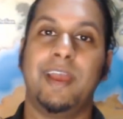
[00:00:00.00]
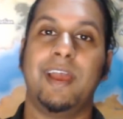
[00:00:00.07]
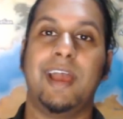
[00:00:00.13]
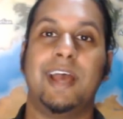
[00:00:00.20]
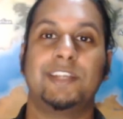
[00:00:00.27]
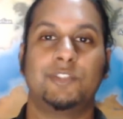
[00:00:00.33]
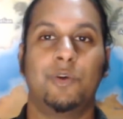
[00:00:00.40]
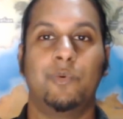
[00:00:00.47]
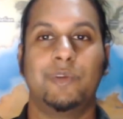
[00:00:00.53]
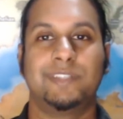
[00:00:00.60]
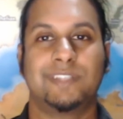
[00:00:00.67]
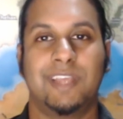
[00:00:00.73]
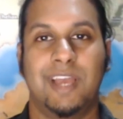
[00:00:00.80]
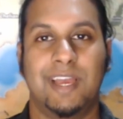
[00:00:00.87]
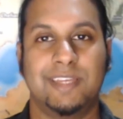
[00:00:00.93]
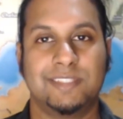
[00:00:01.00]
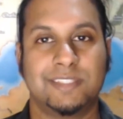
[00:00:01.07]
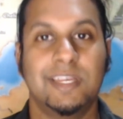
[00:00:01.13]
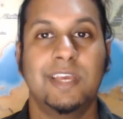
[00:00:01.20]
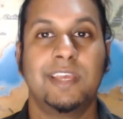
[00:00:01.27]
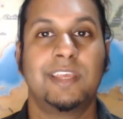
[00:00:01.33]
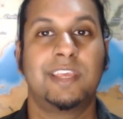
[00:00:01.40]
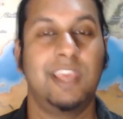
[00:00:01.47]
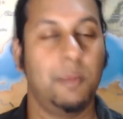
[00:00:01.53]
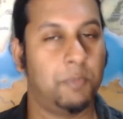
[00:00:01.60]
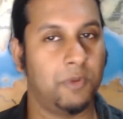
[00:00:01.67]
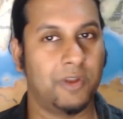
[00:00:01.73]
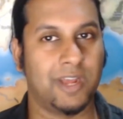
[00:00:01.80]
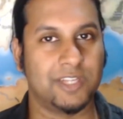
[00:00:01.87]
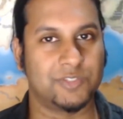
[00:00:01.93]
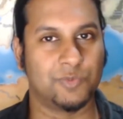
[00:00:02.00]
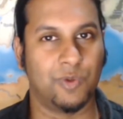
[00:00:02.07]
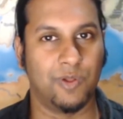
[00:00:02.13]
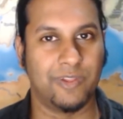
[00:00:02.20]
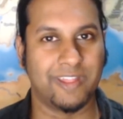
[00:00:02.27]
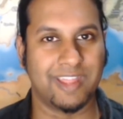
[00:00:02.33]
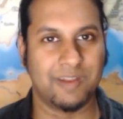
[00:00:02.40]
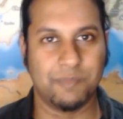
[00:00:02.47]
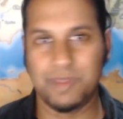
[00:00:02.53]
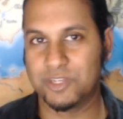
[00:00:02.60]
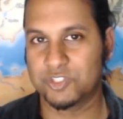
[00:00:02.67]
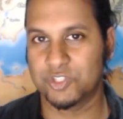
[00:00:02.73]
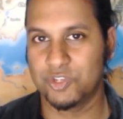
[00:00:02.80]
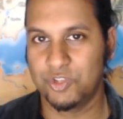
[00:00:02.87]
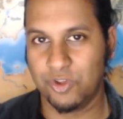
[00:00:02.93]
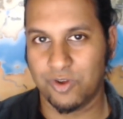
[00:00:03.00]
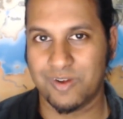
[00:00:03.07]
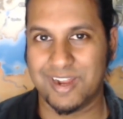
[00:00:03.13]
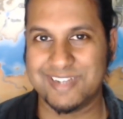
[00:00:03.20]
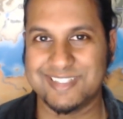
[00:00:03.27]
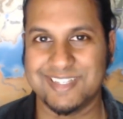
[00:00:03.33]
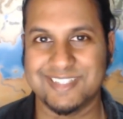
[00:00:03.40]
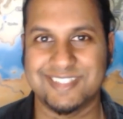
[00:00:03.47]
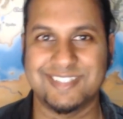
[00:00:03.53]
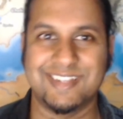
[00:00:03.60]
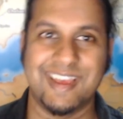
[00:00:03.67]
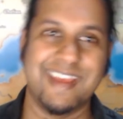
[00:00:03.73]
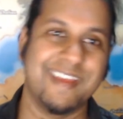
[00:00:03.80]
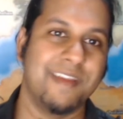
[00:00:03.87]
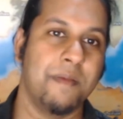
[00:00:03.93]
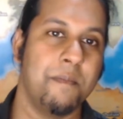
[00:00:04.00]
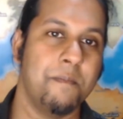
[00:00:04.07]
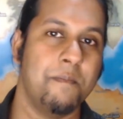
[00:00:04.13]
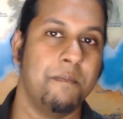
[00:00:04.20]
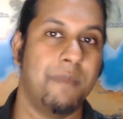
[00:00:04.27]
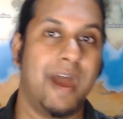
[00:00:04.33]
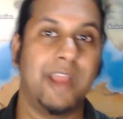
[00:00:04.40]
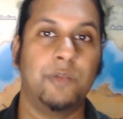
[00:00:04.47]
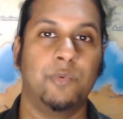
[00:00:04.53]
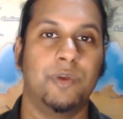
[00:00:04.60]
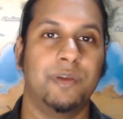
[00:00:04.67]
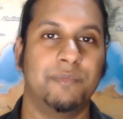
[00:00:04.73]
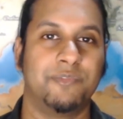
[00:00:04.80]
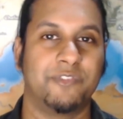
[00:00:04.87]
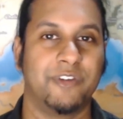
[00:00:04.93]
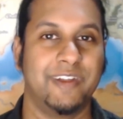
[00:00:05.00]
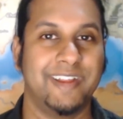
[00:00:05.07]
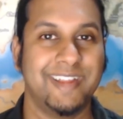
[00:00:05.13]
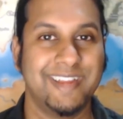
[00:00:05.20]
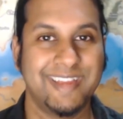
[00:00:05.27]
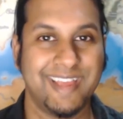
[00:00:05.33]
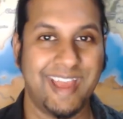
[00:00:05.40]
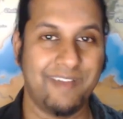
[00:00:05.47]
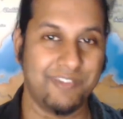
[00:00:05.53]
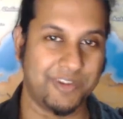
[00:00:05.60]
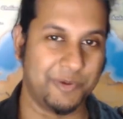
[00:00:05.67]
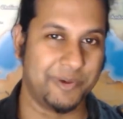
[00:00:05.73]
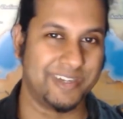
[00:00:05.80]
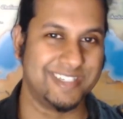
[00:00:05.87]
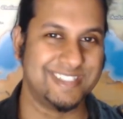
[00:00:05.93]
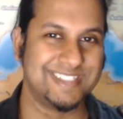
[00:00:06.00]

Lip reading: As always, guys, keep your dice rolling and make sure your ideas stay mindworm free. Have a good one.